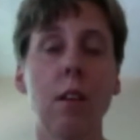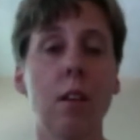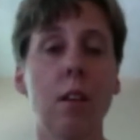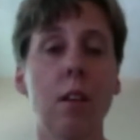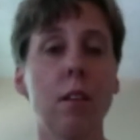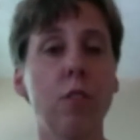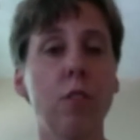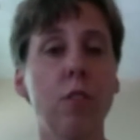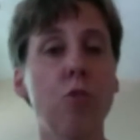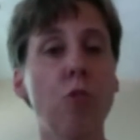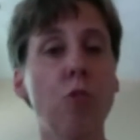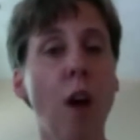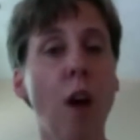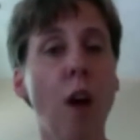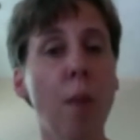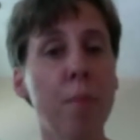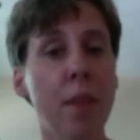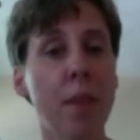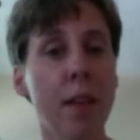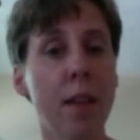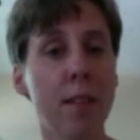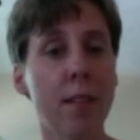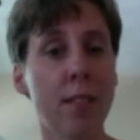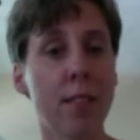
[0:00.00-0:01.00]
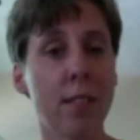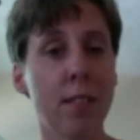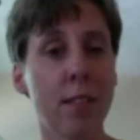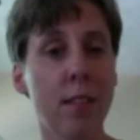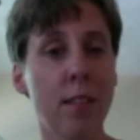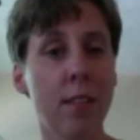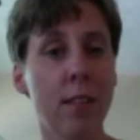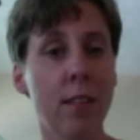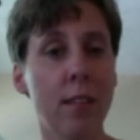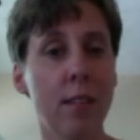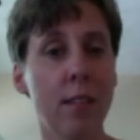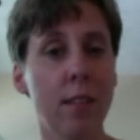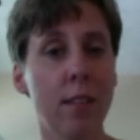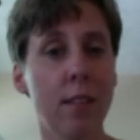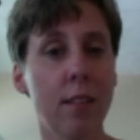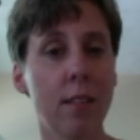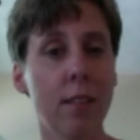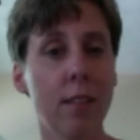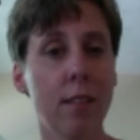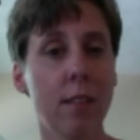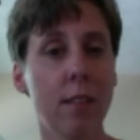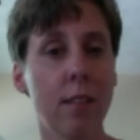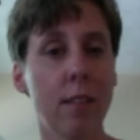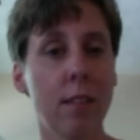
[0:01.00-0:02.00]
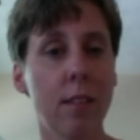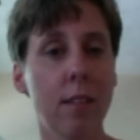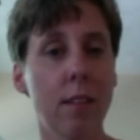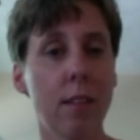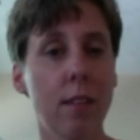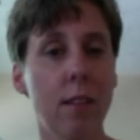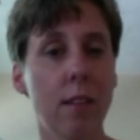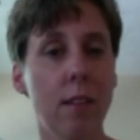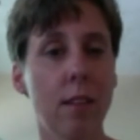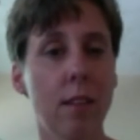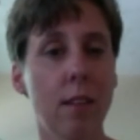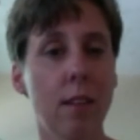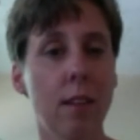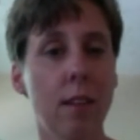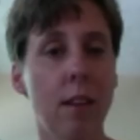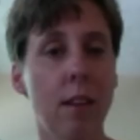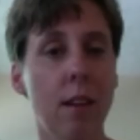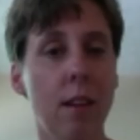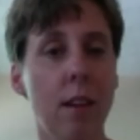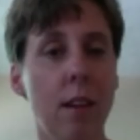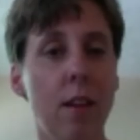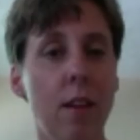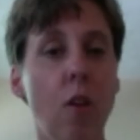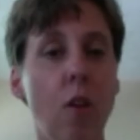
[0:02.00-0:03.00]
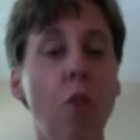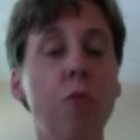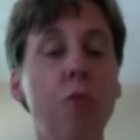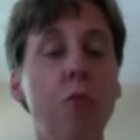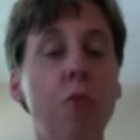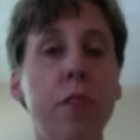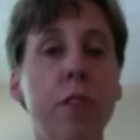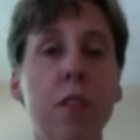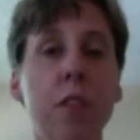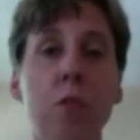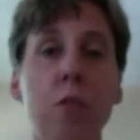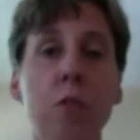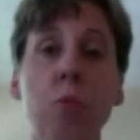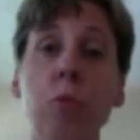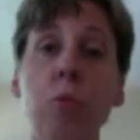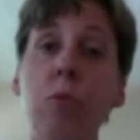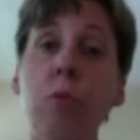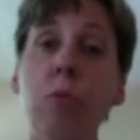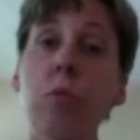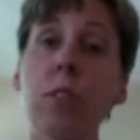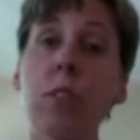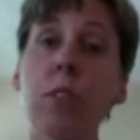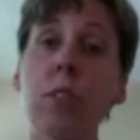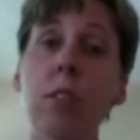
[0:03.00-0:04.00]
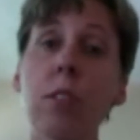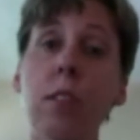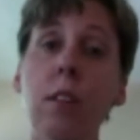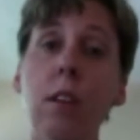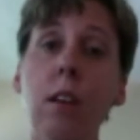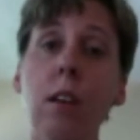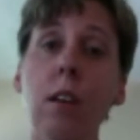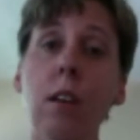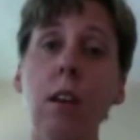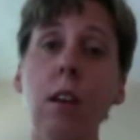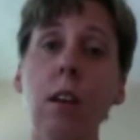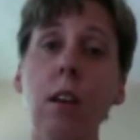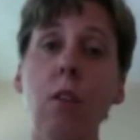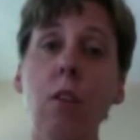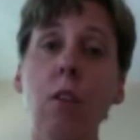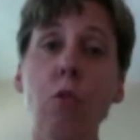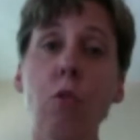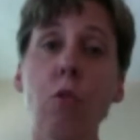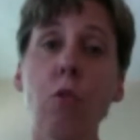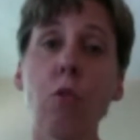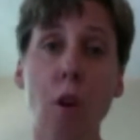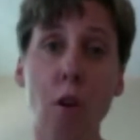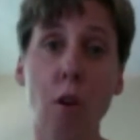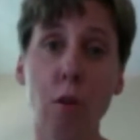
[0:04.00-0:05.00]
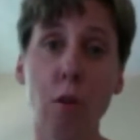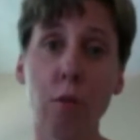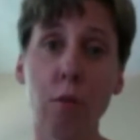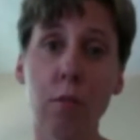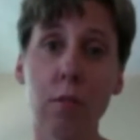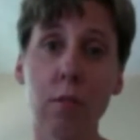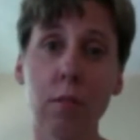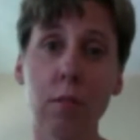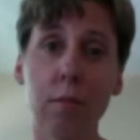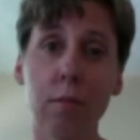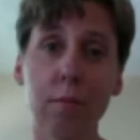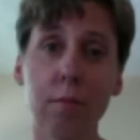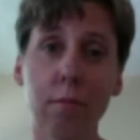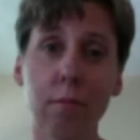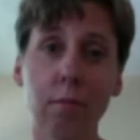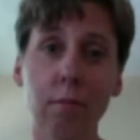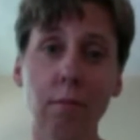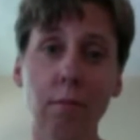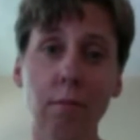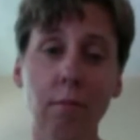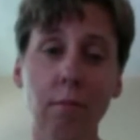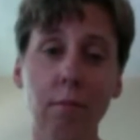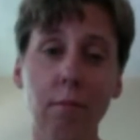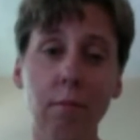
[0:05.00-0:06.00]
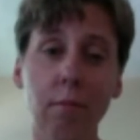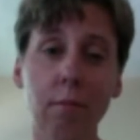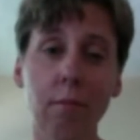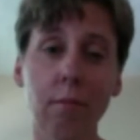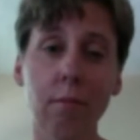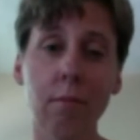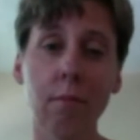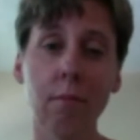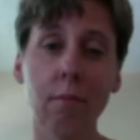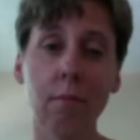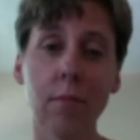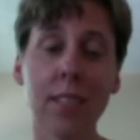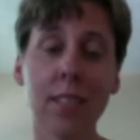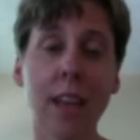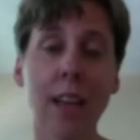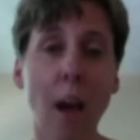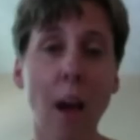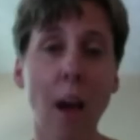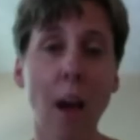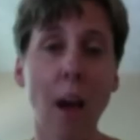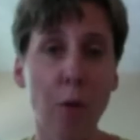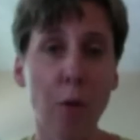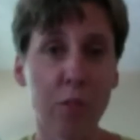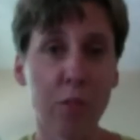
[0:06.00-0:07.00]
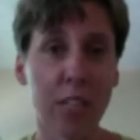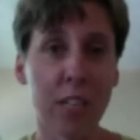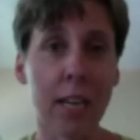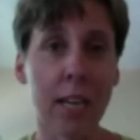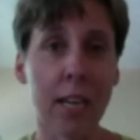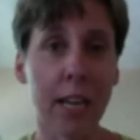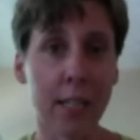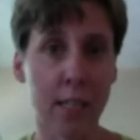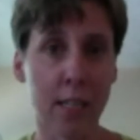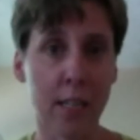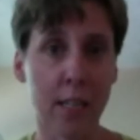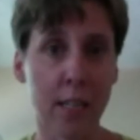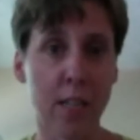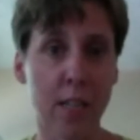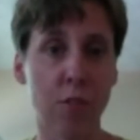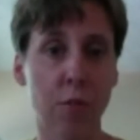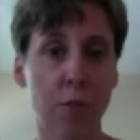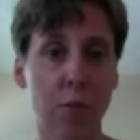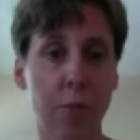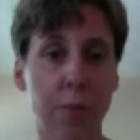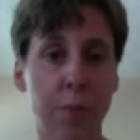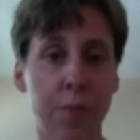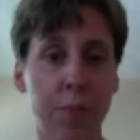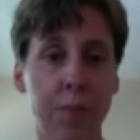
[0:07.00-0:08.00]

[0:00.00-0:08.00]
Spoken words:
You drop that seed, and hopefully the roots grow down, connecting me.